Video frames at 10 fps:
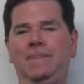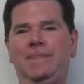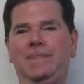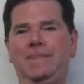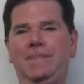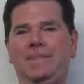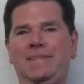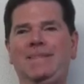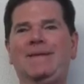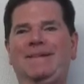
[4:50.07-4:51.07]
our
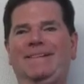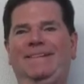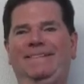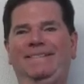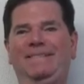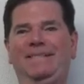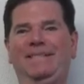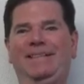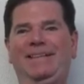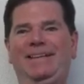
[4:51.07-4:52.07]
facility, was it
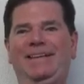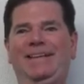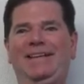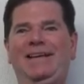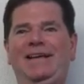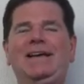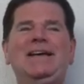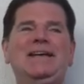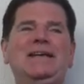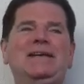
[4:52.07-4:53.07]
an actual base,
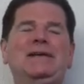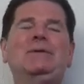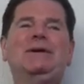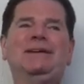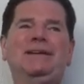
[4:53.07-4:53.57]
or was it out